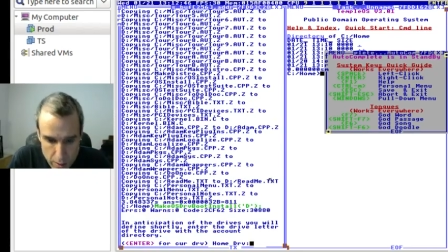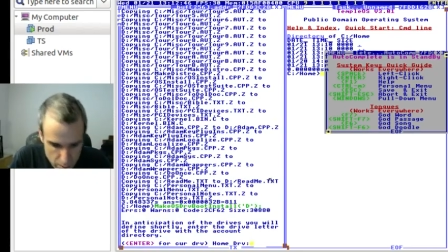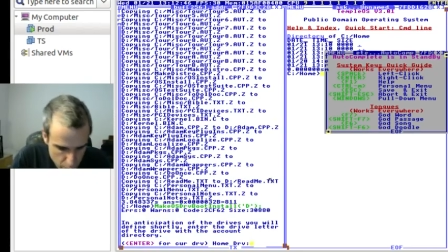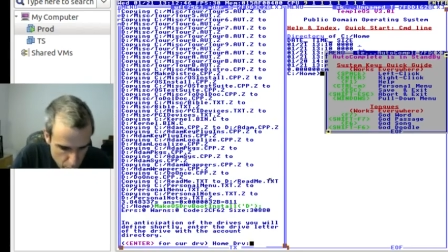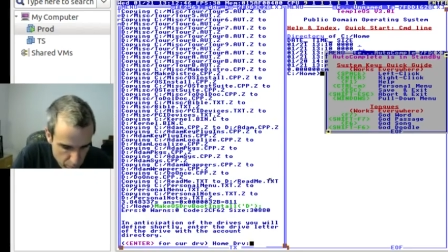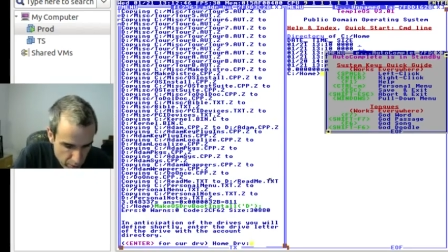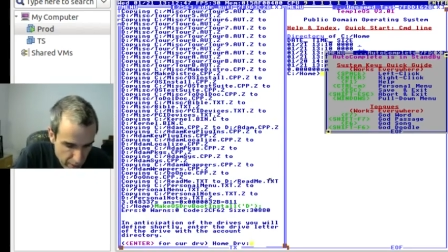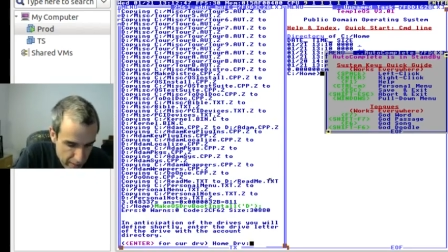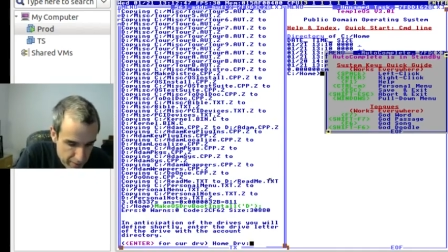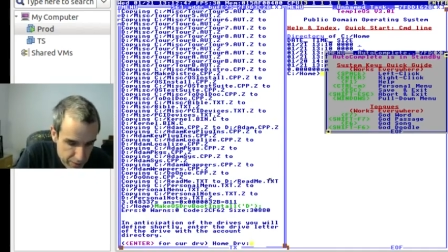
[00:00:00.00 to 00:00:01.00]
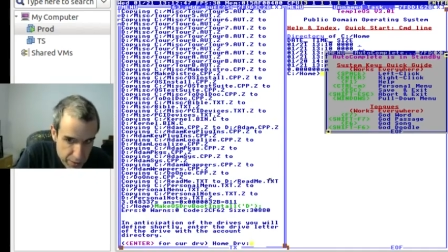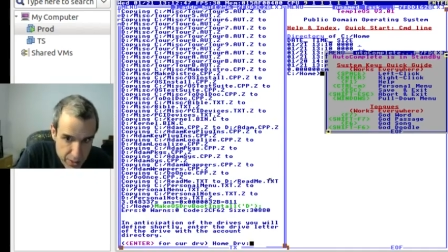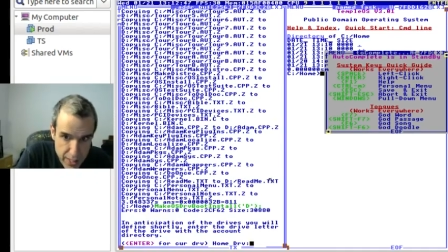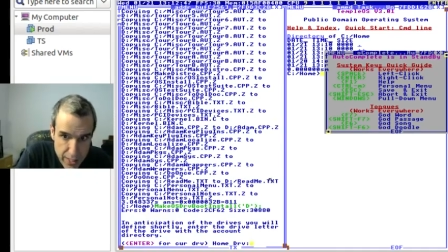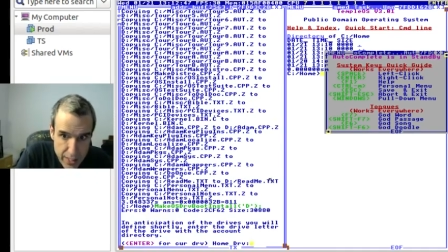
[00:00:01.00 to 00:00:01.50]
Home drive is
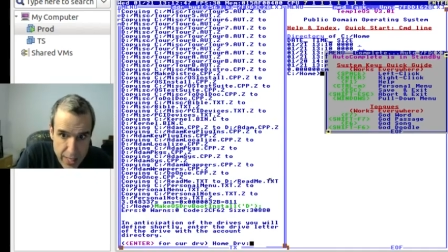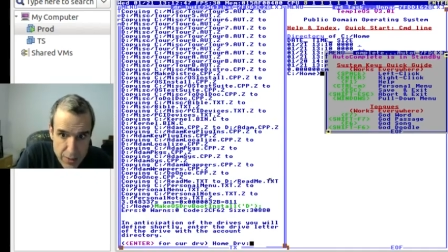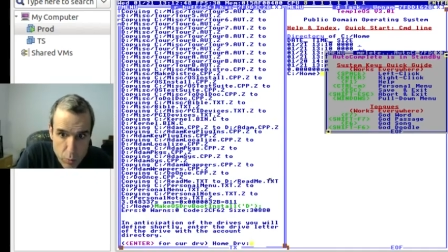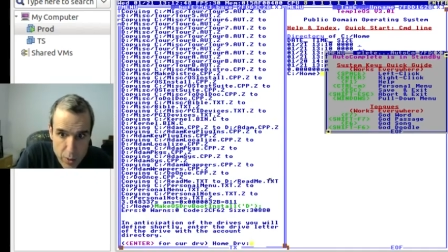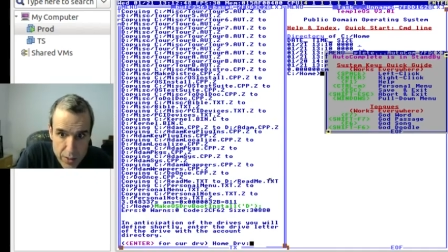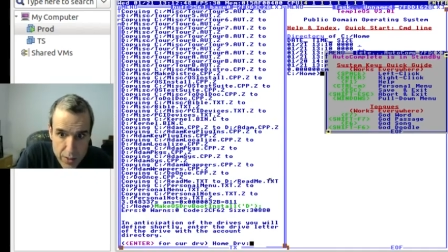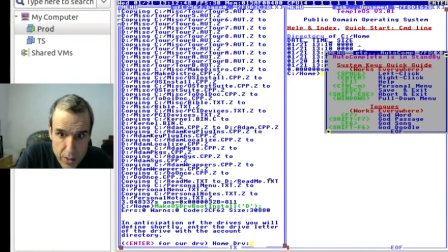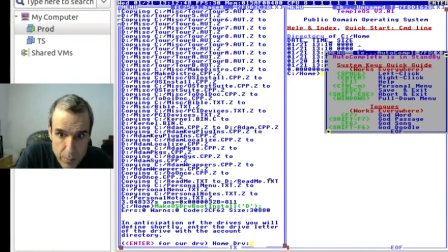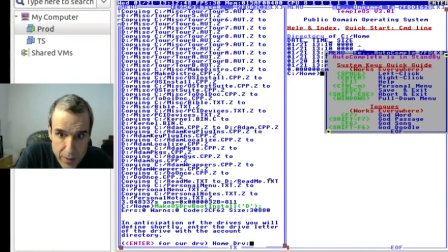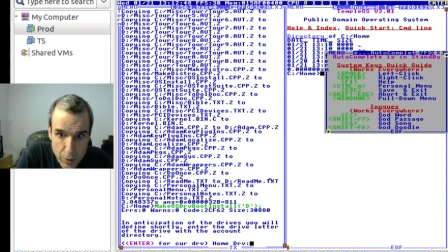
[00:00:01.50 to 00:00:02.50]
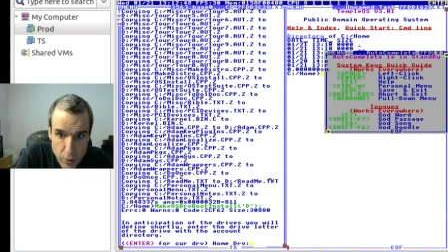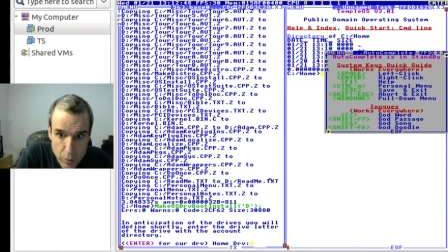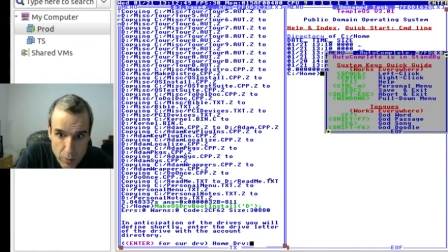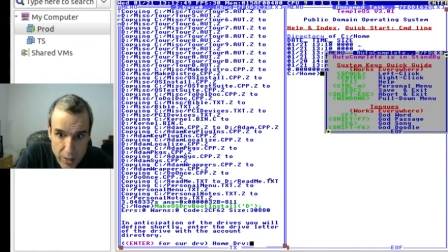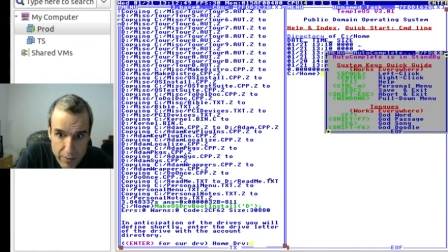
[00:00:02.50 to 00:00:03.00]
D. That's what's going to be the home
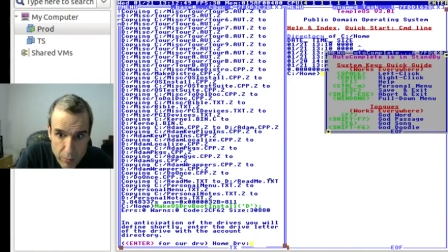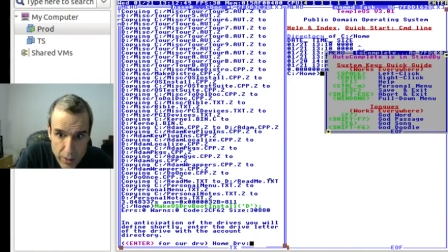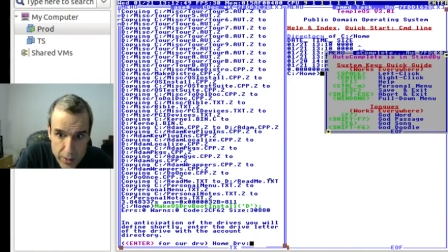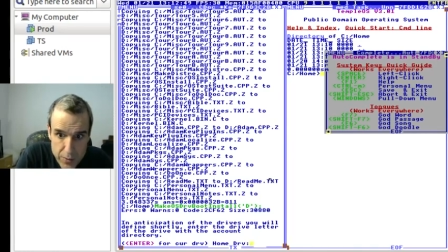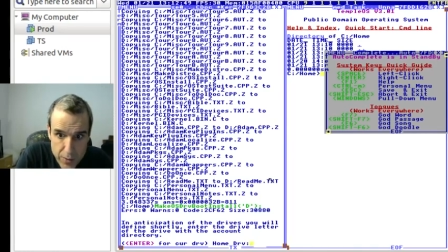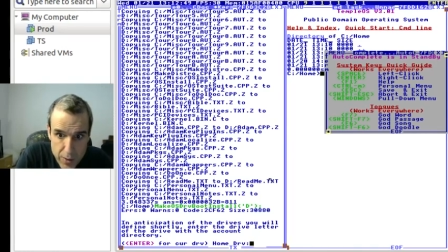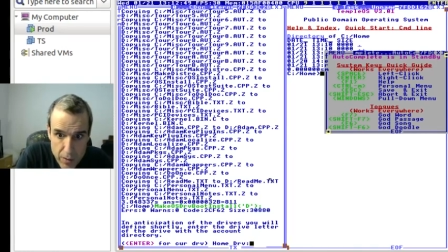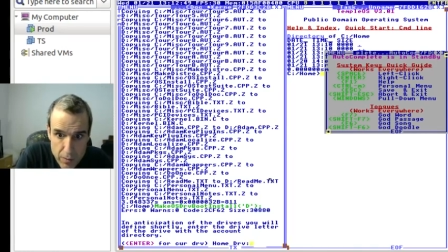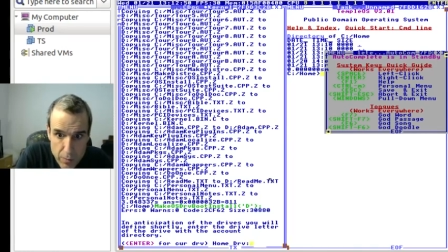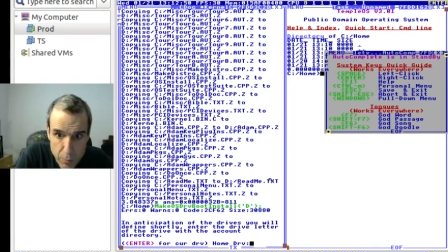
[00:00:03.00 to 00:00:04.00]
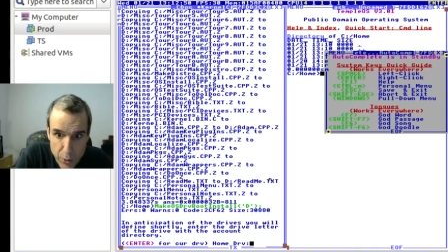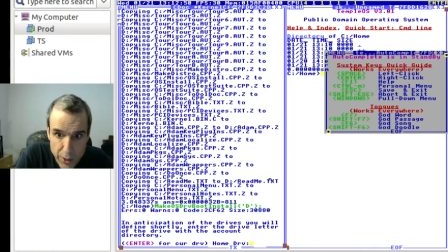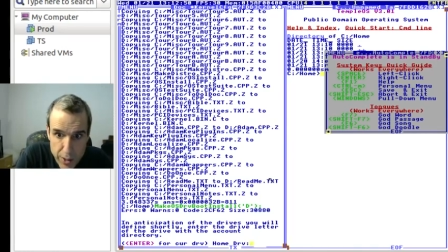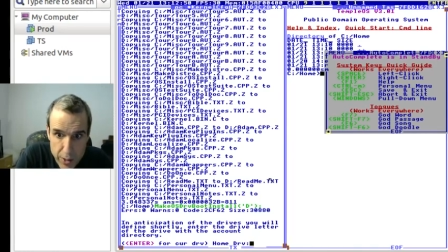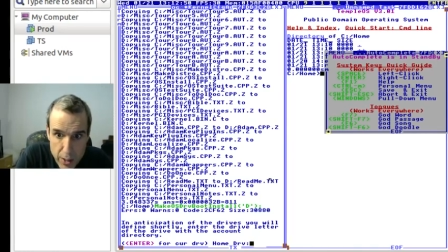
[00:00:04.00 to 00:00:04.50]
drive when it's booted.